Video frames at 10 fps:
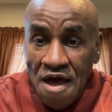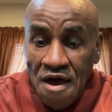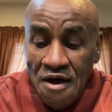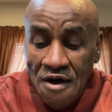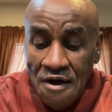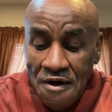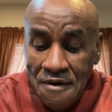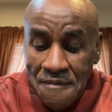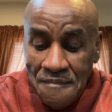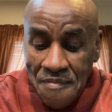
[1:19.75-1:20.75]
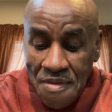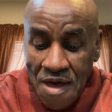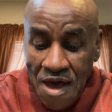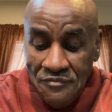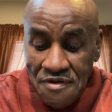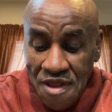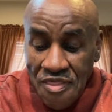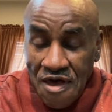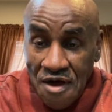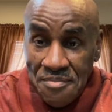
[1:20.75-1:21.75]
I have another
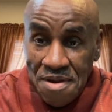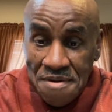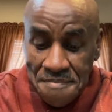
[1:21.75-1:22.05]
company,